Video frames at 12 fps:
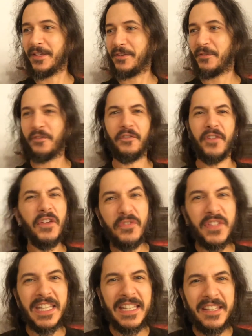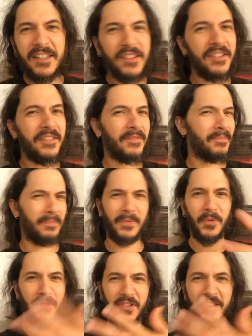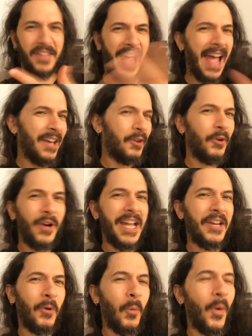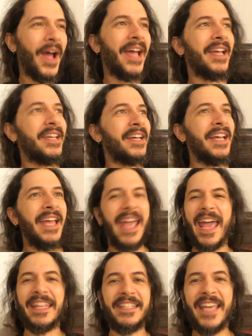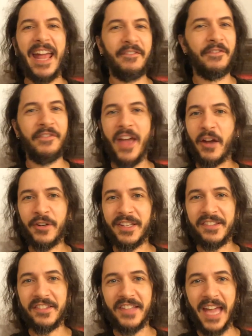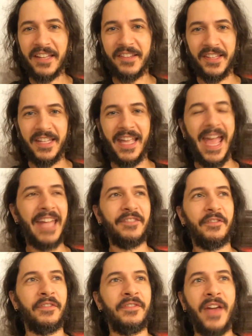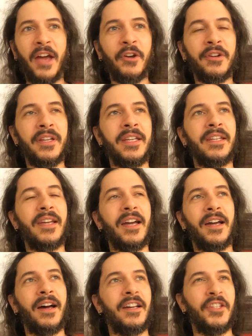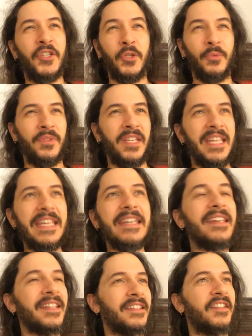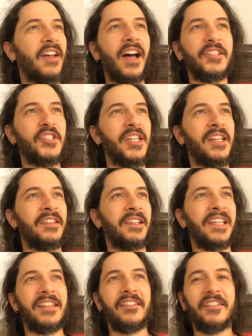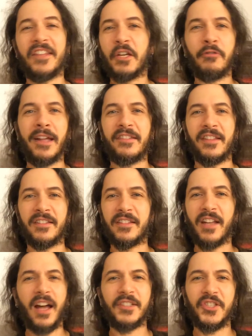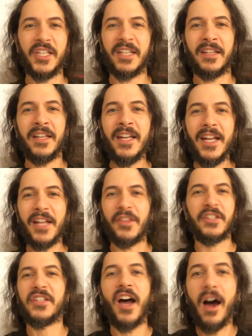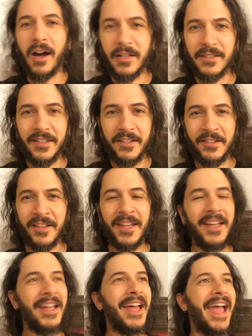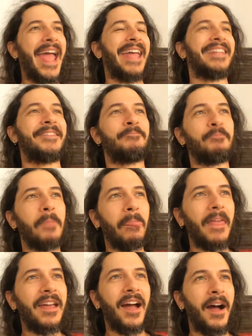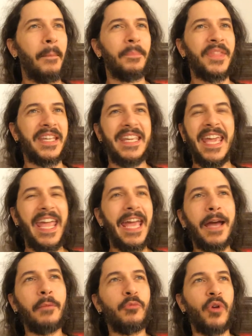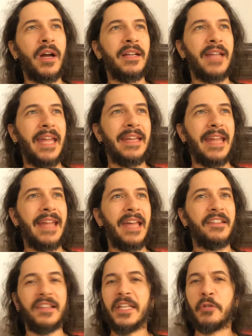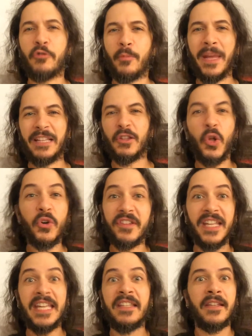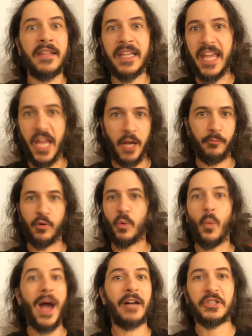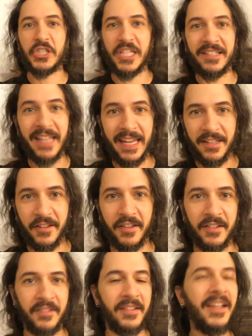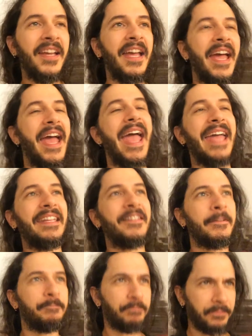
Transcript: 50s style in a way, and yet very sexy and very unique touching. The lit cigarettes and touching the tongues, and the camera, and as Lena Romay looks into the camera while she dances, and